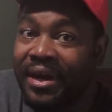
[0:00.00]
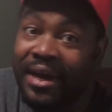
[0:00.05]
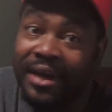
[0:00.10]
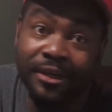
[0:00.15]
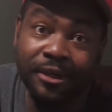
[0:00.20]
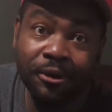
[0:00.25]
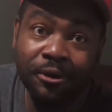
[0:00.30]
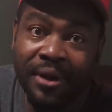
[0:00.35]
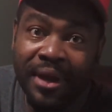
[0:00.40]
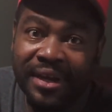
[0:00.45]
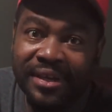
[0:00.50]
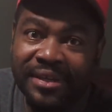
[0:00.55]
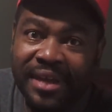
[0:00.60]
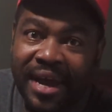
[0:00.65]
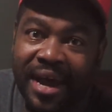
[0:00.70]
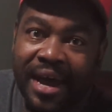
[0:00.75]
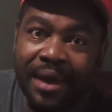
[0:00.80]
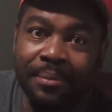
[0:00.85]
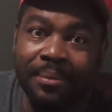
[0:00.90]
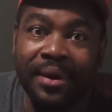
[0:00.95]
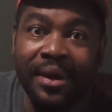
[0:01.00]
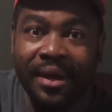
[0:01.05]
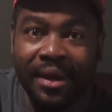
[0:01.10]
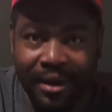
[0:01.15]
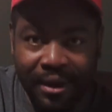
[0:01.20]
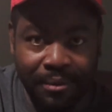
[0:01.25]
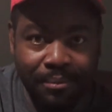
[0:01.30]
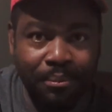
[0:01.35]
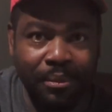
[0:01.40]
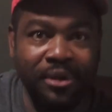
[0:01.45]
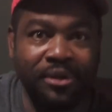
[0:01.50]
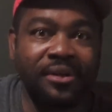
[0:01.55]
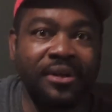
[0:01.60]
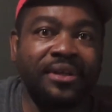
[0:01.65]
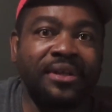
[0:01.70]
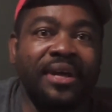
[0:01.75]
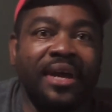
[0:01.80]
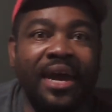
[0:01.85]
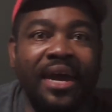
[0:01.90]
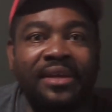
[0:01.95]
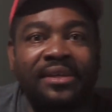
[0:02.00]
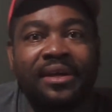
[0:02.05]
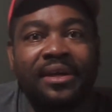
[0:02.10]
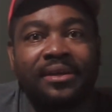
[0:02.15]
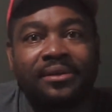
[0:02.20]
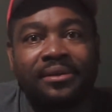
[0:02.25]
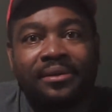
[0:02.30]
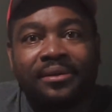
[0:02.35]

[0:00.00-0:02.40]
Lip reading: Until next time, meet you at the gas station.